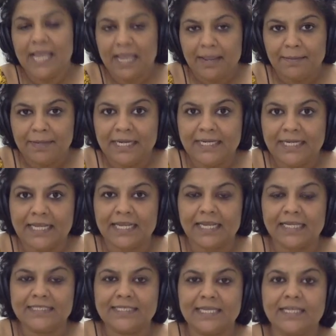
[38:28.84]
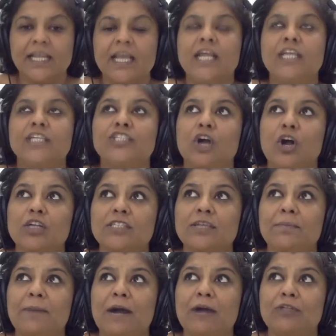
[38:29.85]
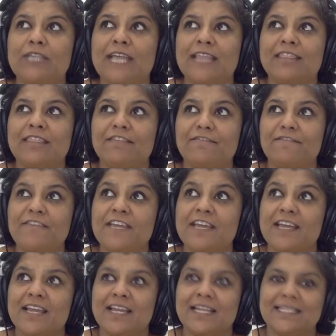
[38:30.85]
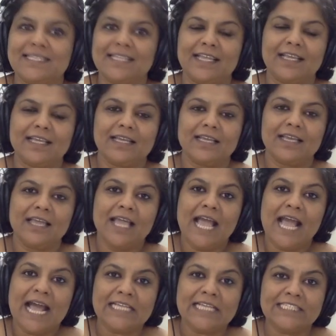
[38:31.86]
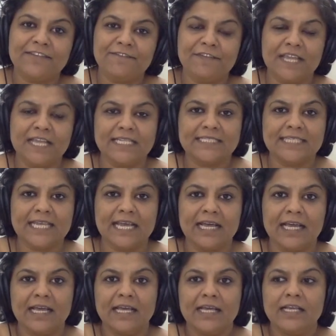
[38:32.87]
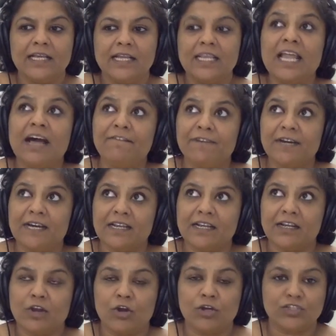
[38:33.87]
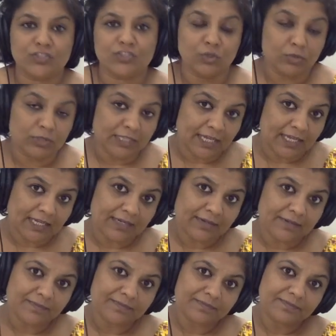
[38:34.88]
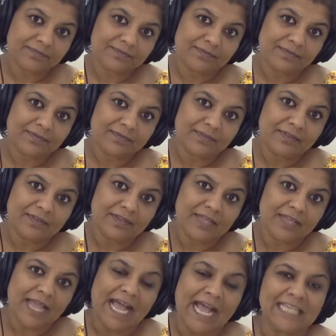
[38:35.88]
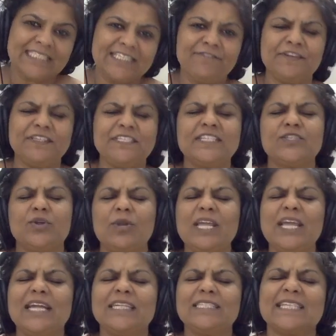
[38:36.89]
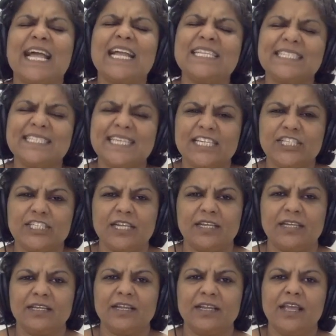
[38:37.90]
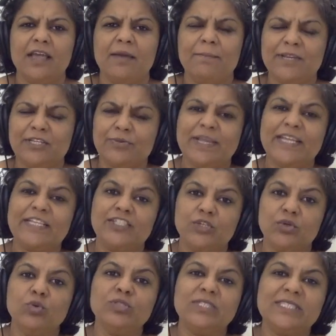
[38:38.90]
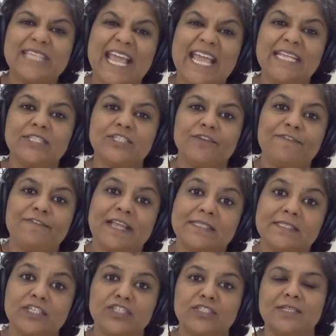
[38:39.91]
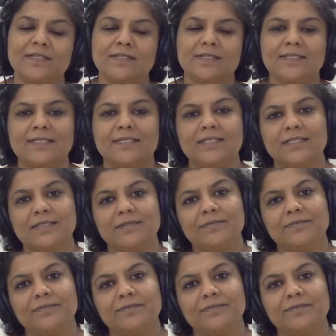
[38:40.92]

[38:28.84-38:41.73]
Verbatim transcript: Emily Dickinson talks about death fearlessly, as if he is a lover or suitor, as if it is only a transition between two states of existence.